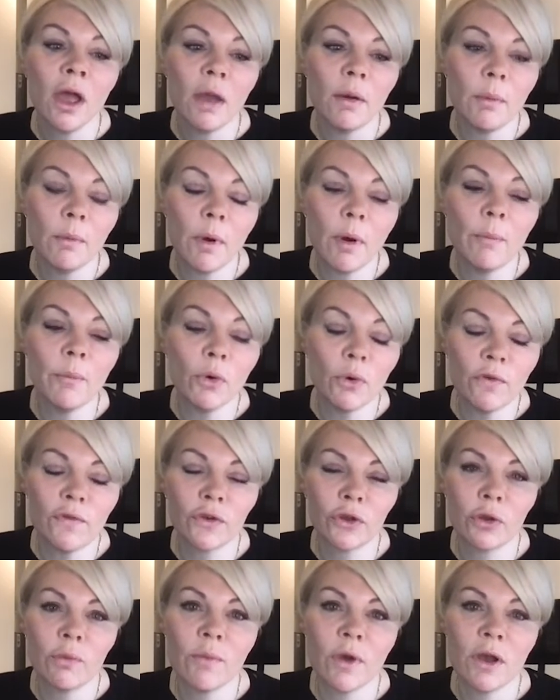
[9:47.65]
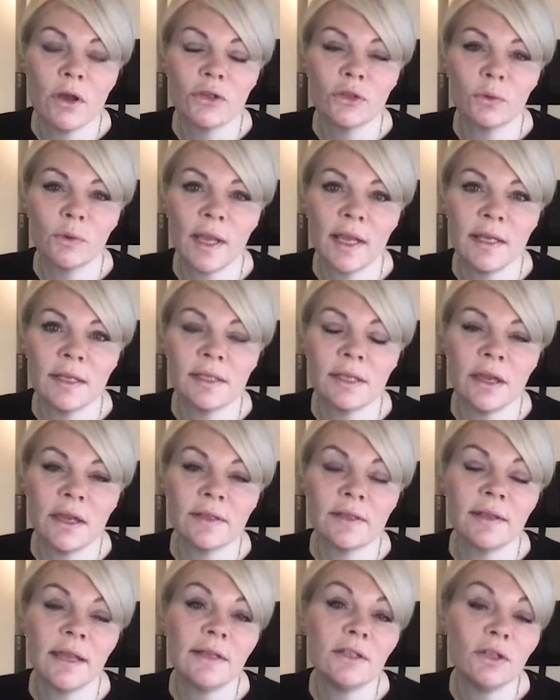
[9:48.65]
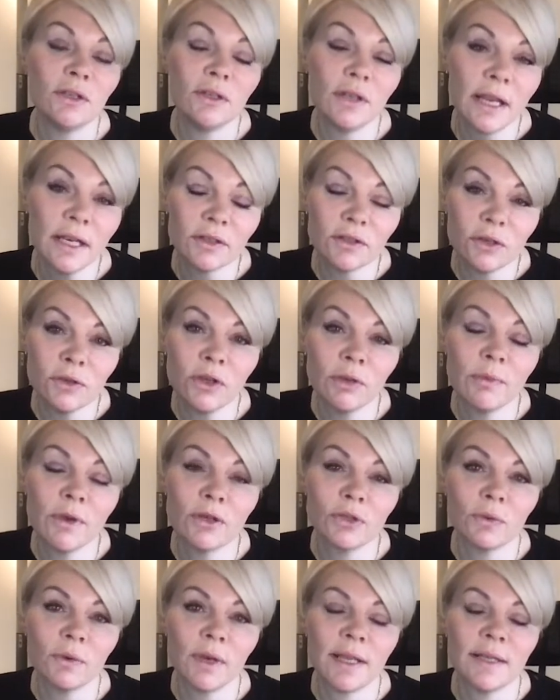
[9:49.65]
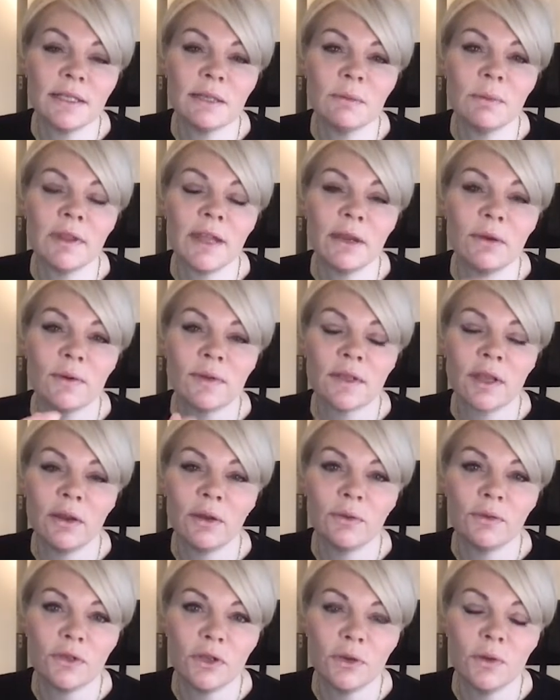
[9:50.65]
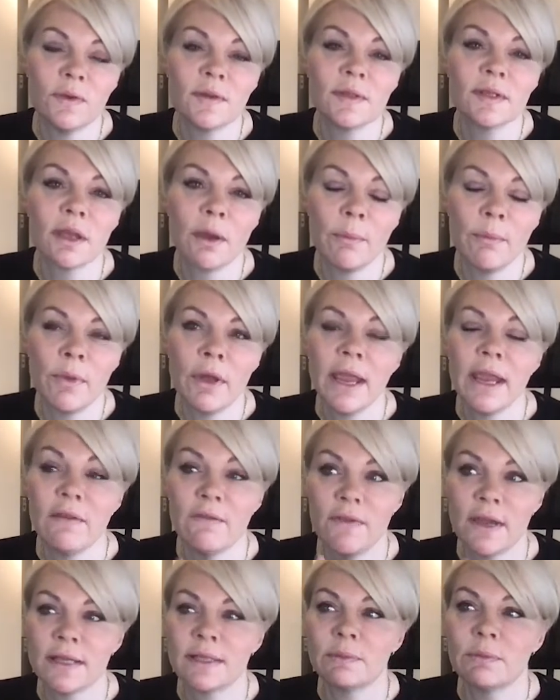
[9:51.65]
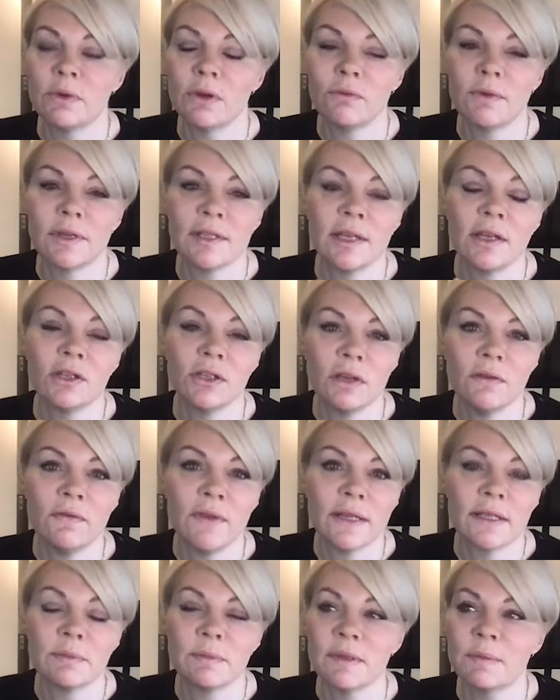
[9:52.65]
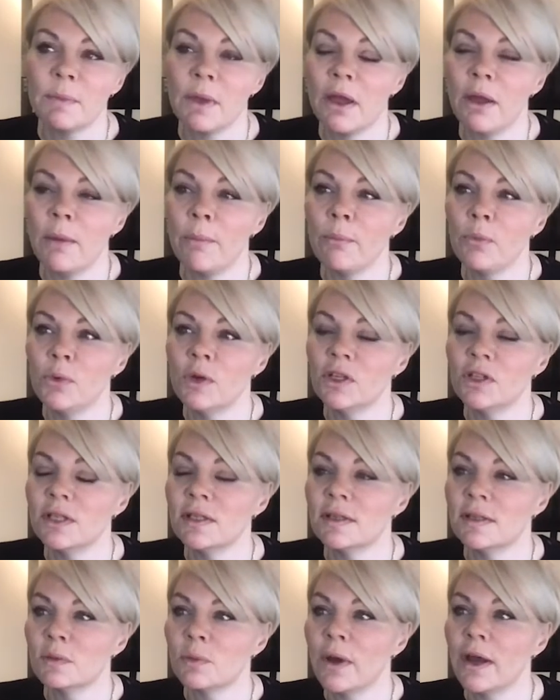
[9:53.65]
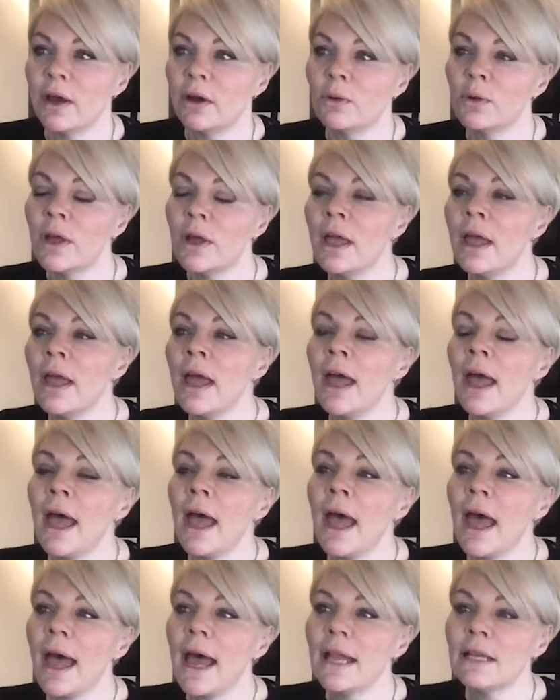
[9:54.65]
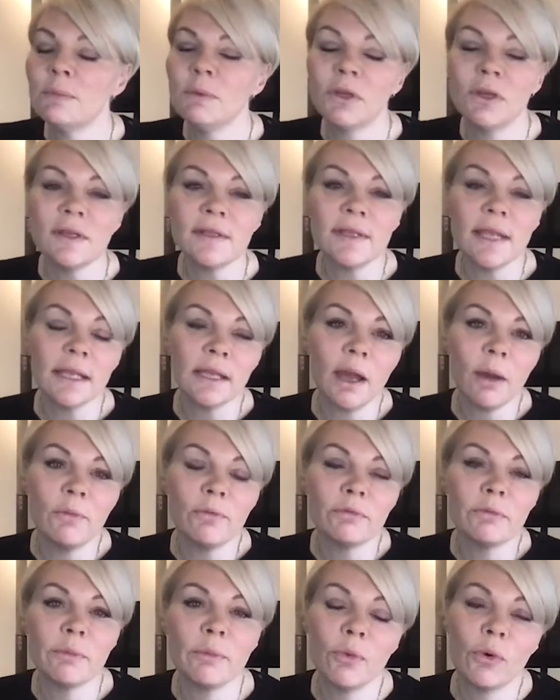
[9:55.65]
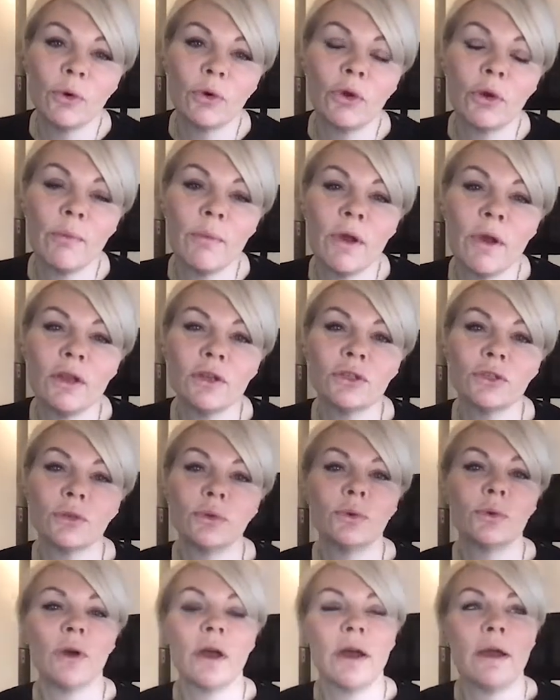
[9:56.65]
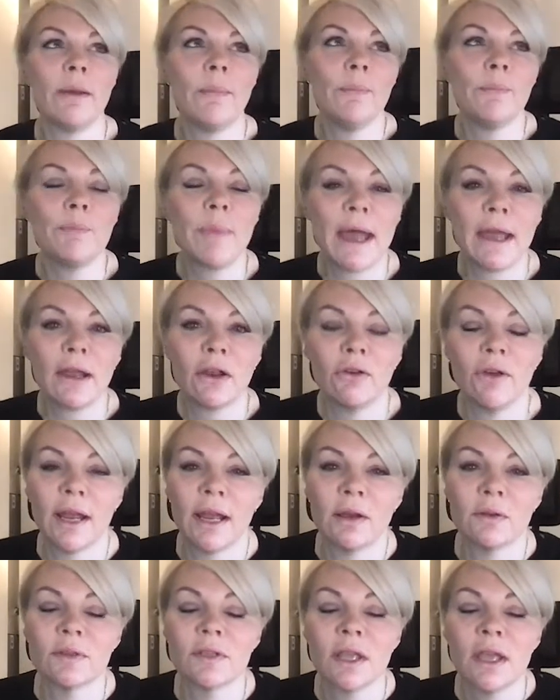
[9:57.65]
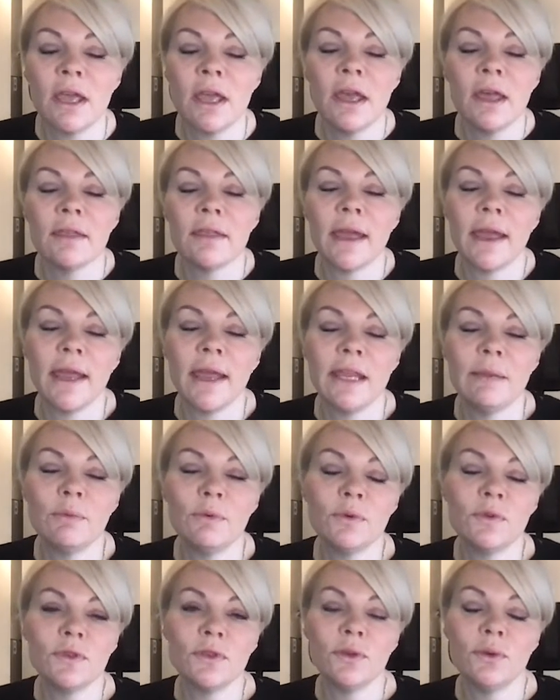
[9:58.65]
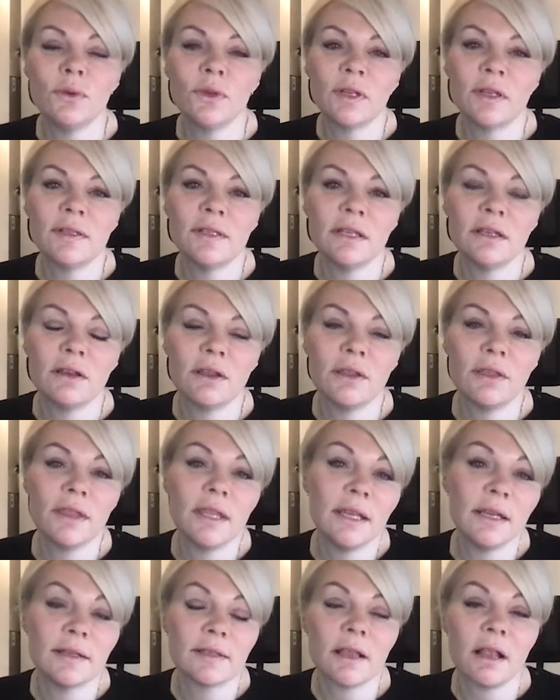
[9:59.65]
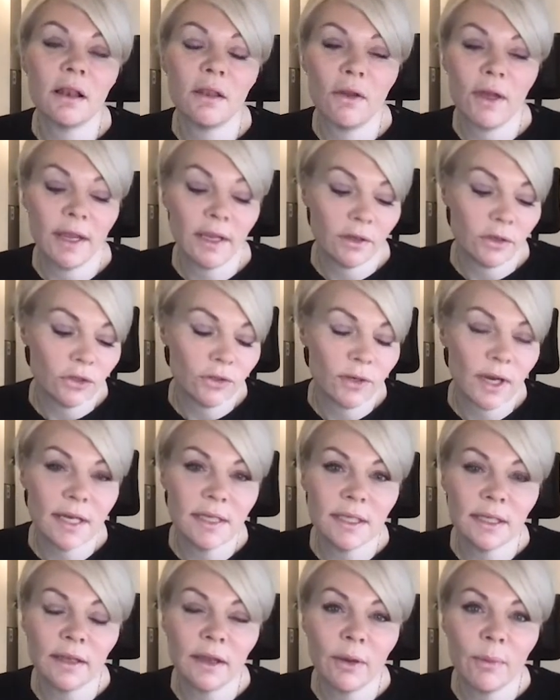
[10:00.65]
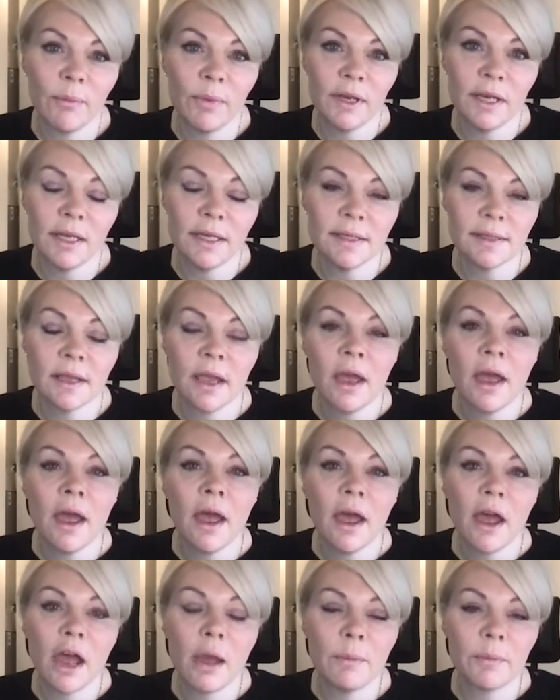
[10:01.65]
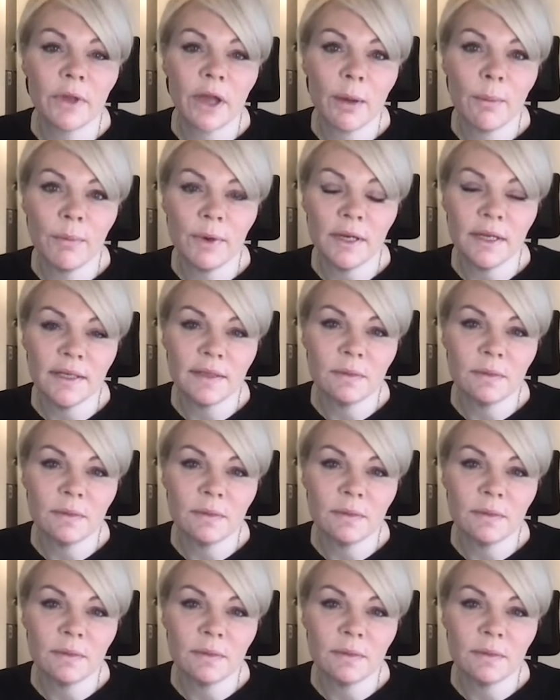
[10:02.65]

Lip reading: more of a commercial lender, so they do commercial lending, but they also do some residential investment mortgages as well. And because they come from a more commercial background, they're able to consider things like trading companies, companies with